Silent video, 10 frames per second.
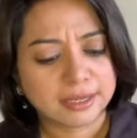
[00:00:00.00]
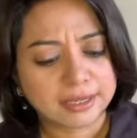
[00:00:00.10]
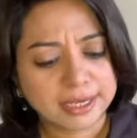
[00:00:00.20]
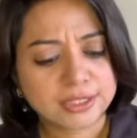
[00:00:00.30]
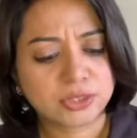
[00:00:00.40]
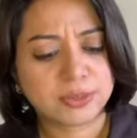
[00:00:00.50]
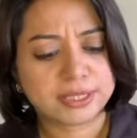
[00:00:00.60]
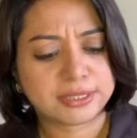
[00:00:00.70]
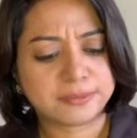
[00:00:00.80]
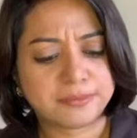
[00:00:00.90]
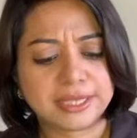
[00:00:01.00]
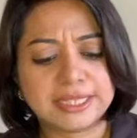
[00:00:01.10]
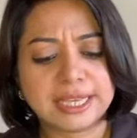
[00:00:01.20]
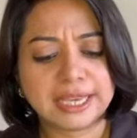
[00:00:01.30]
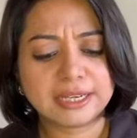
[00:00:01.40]
Next question.
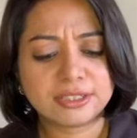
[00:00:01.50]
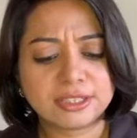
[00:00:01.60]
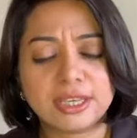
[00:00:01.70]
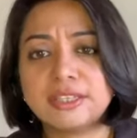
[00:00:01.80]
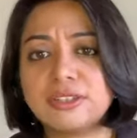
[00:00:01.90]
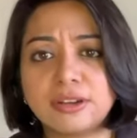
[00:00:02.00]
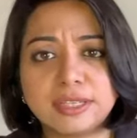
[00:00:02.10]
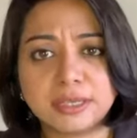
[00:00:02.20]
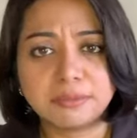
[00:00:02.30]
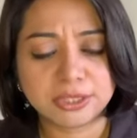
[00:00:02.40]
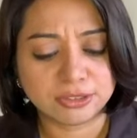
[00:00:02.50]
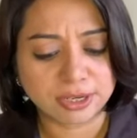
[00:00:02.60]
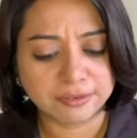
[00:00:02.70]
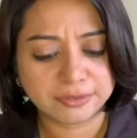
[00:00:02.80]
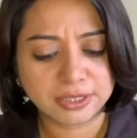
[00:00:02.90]
The NRC has not yet been
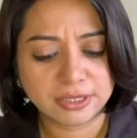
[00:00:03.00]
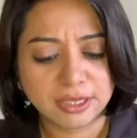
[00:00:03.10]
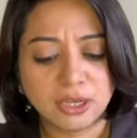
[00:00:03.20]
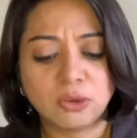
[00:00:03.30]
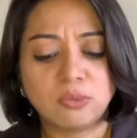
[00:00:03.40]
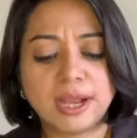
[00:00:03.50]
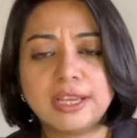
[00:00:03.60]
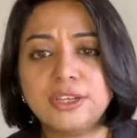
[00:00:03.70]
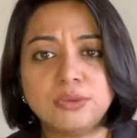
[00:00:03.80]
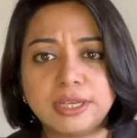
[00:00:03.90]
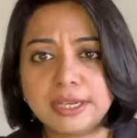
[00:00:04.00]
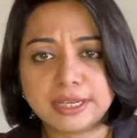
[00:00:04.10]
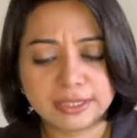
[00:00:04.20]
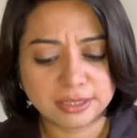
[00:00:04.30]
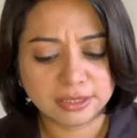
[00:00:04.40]
drafted. Why are you
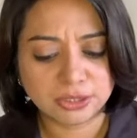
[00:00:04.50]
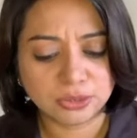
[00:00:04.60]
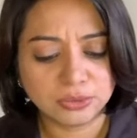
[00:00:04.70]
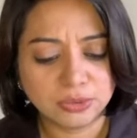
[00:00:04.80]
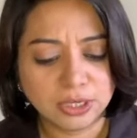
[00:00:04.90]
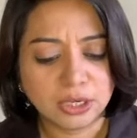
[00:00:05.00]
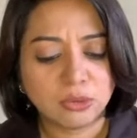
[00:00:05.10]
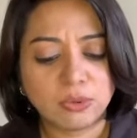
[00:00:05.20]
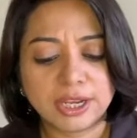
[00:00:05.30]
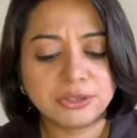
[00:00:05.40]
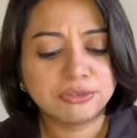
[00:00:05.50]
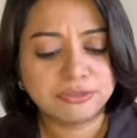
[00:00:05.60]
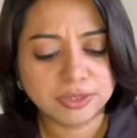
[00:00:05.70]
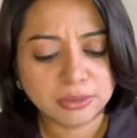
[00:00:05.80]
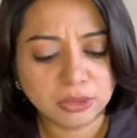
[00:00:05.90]
connecting the 2? Why are you
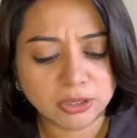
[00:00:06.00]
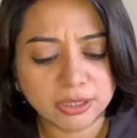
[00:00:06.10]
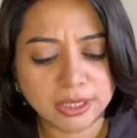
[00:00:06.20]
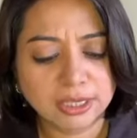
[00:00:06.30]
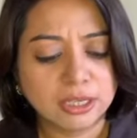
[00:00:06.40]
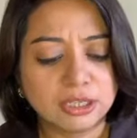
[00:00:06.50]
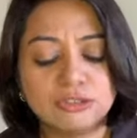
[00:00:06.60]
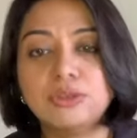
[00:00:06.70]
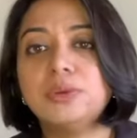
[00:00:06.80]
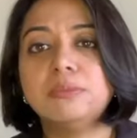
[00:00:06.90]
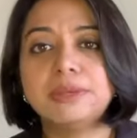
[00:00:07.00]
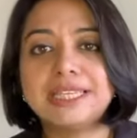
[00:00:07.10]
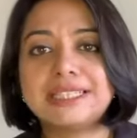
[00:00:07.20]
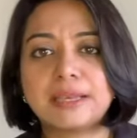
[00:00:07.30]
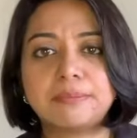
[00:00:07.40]
fear-mongering? Don't
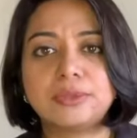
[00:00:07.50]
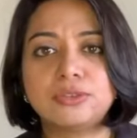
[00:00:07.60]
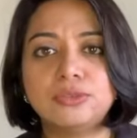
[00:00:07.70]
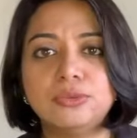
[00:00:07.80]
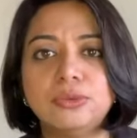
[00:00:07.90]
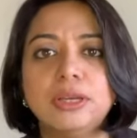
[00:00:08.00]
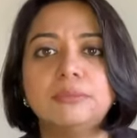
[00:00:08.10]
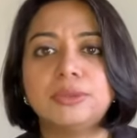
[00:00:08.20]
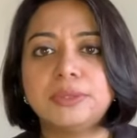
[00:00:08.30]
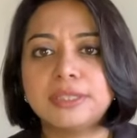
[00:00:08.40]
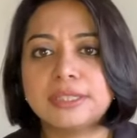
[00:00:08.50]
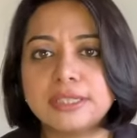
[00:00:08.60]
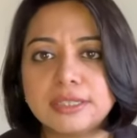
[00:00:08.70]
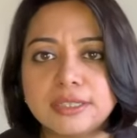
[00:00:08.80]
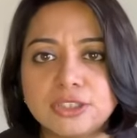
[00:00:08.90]
mix up the 2 between the
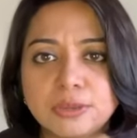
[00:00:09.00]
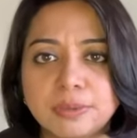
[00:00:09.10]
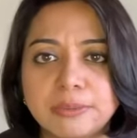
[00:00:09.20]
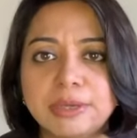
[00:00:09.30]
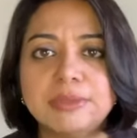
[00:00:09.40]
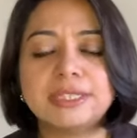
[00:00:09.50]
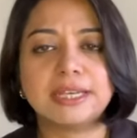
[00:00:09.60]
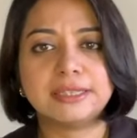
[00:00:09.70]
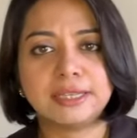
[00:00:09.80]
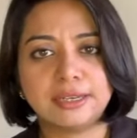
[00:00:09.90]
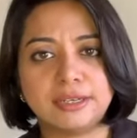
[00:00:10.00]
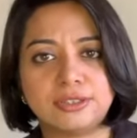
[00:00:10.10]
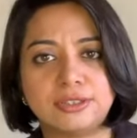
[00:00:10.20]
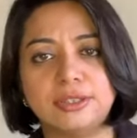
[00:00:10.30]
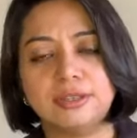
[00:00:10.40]
Citizenship Amendment and the
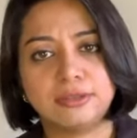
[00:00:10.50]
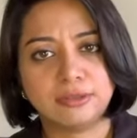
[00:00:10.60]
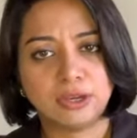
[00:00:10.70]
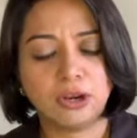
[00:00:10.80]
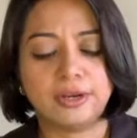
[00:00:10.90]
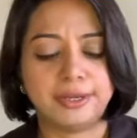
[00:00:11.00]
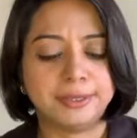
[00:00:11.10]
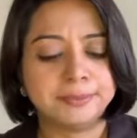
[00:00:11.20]
NRC. Alright,